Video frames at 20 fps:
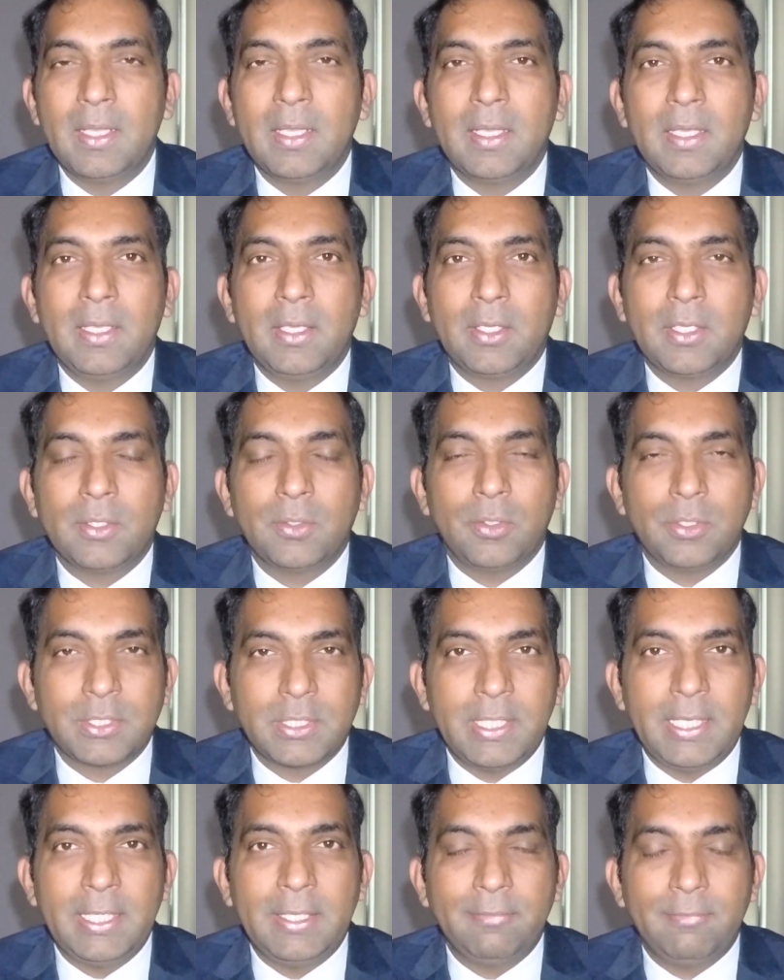You can
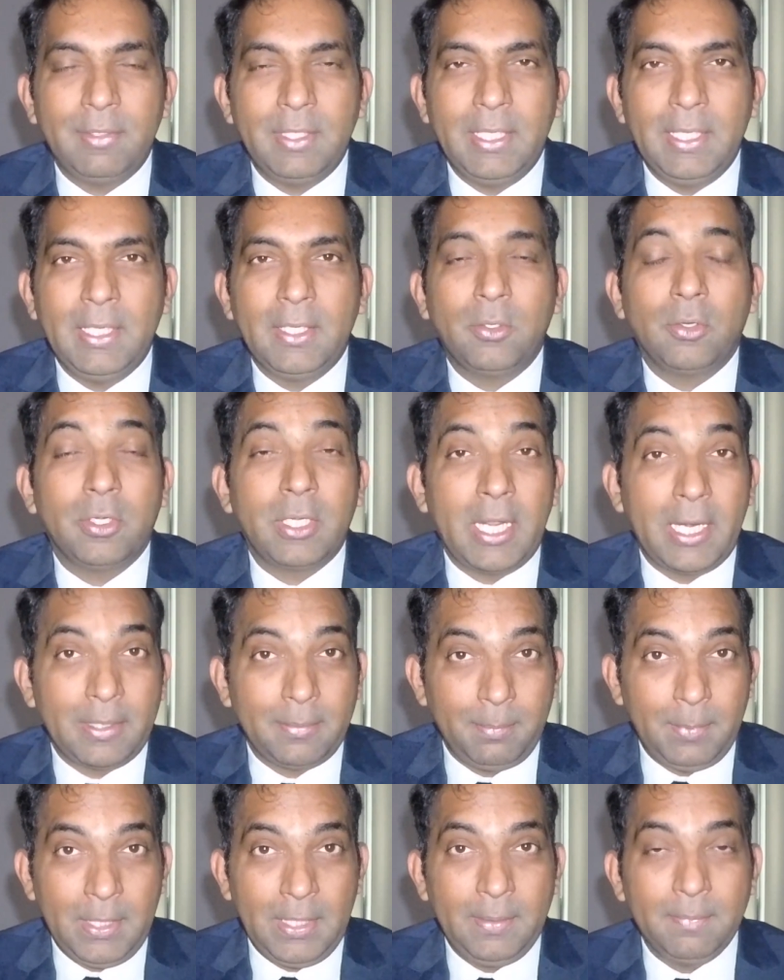alternatively contact
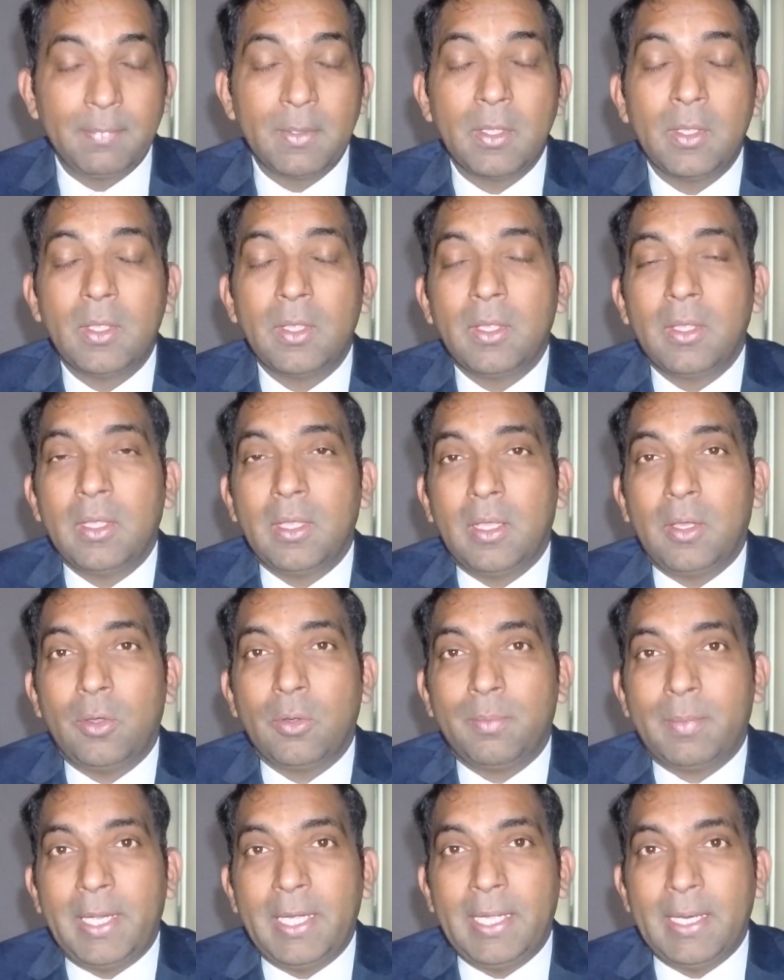me on
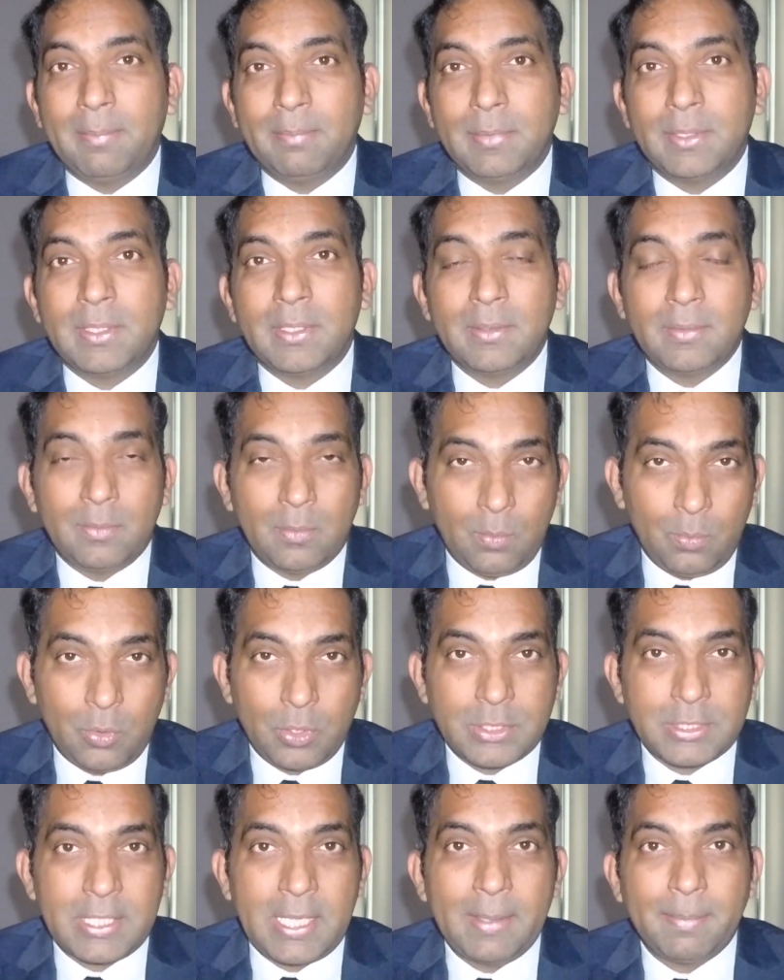my number,
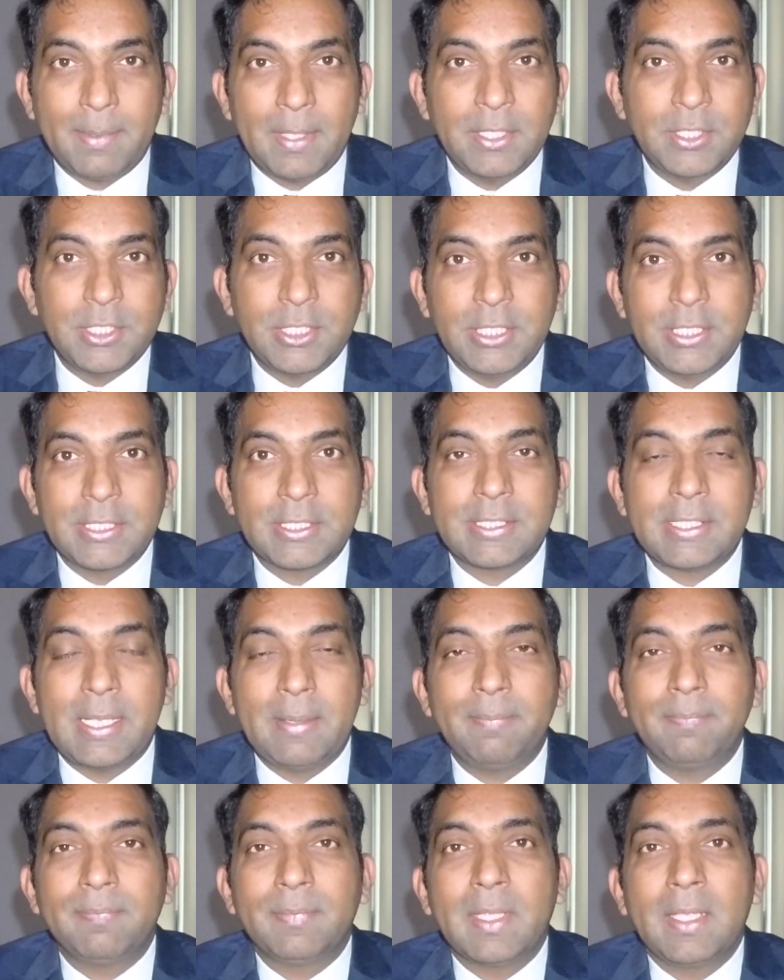WhatsApp and
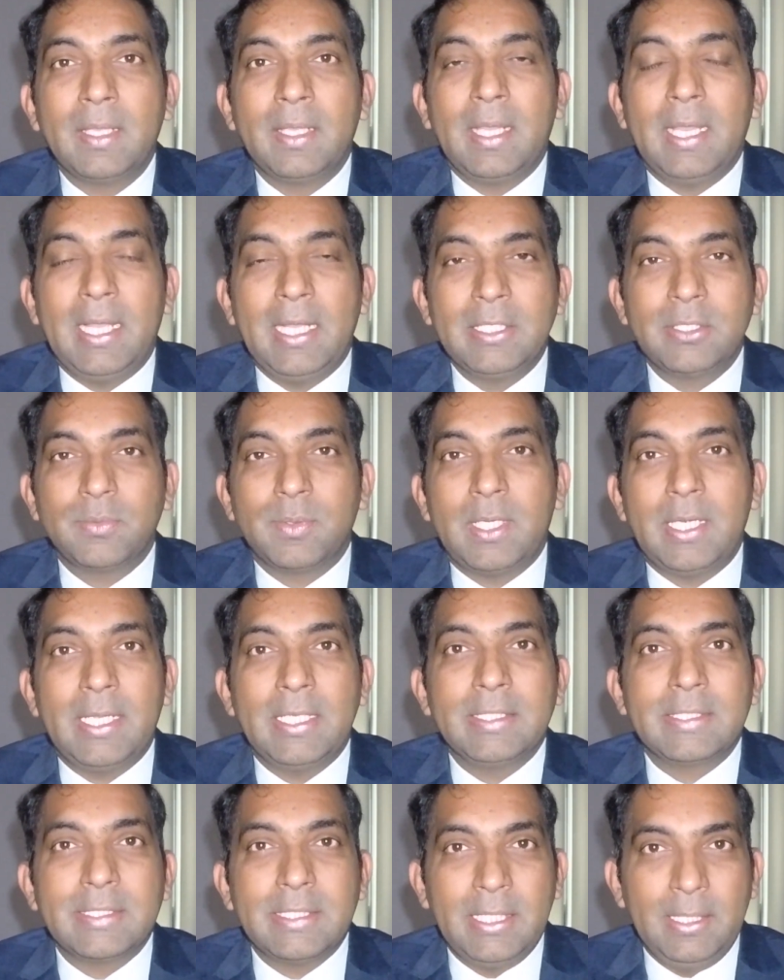GSM, as well
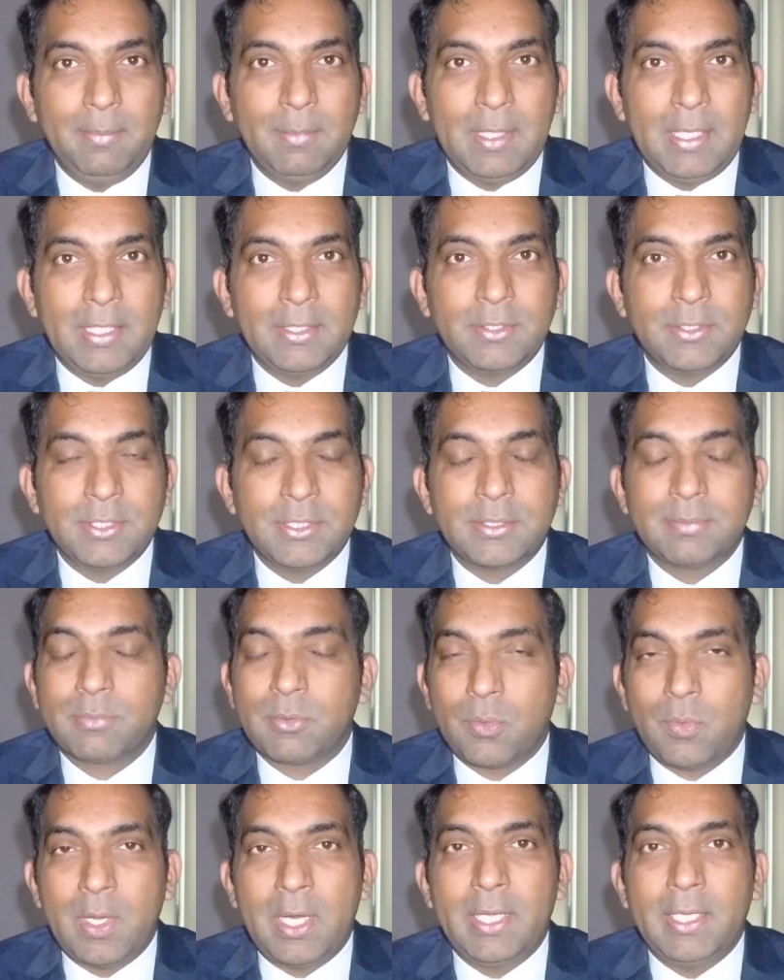as email address
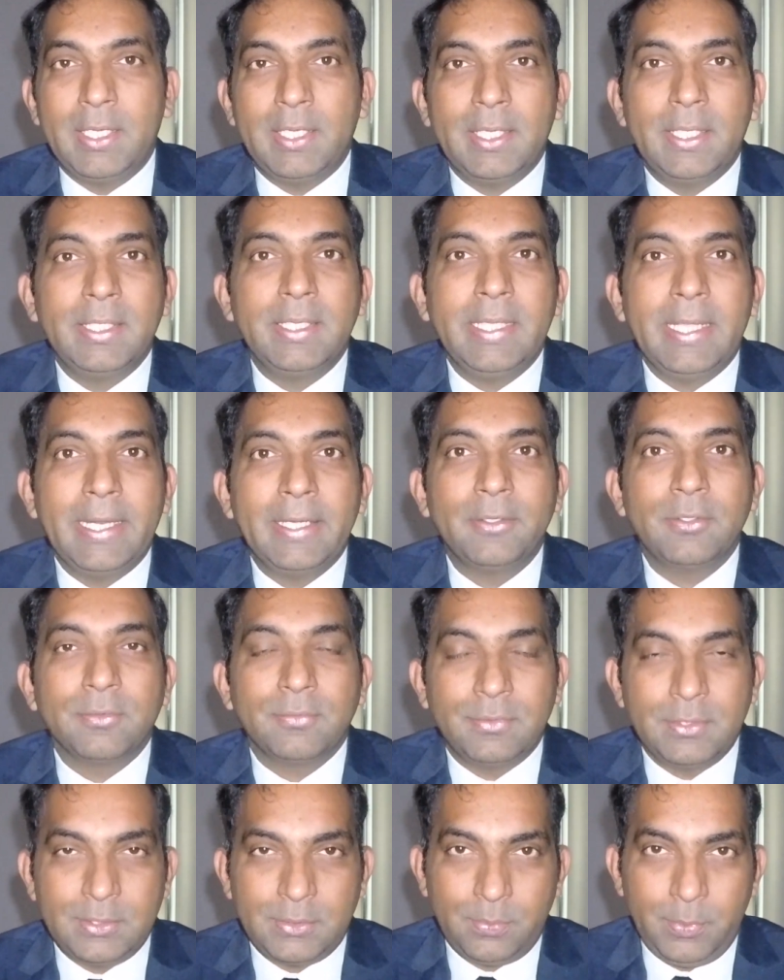provided at the end of
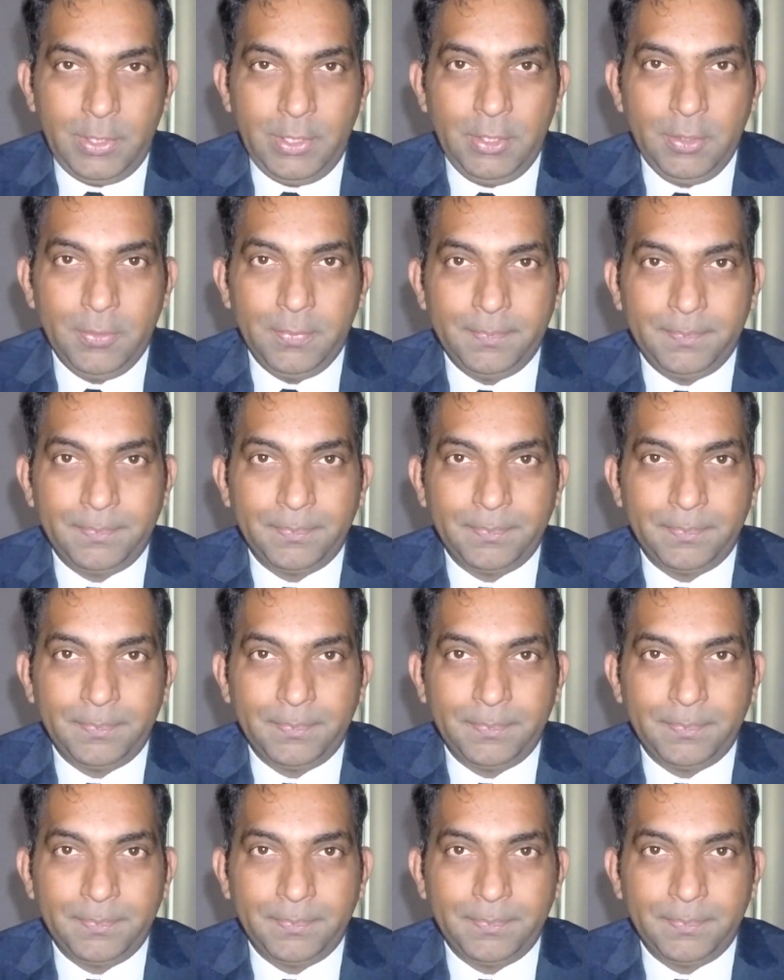this video.